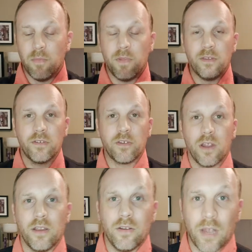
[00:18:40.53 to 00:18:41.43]
This is
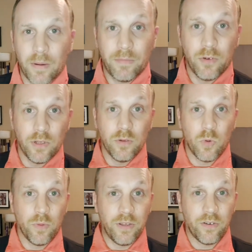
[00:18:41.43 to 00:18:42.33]
going to I have to do a little
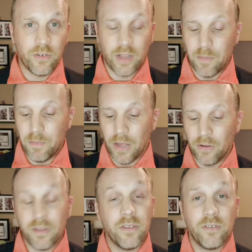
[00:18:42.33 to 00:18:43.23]
more research on the
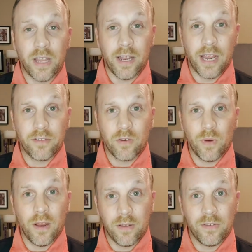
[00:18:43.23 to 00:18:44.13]
belt and ask
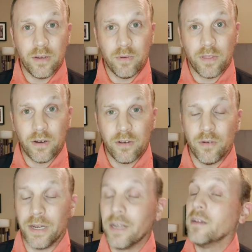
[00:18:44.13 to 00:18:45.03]
around to see what they're doing.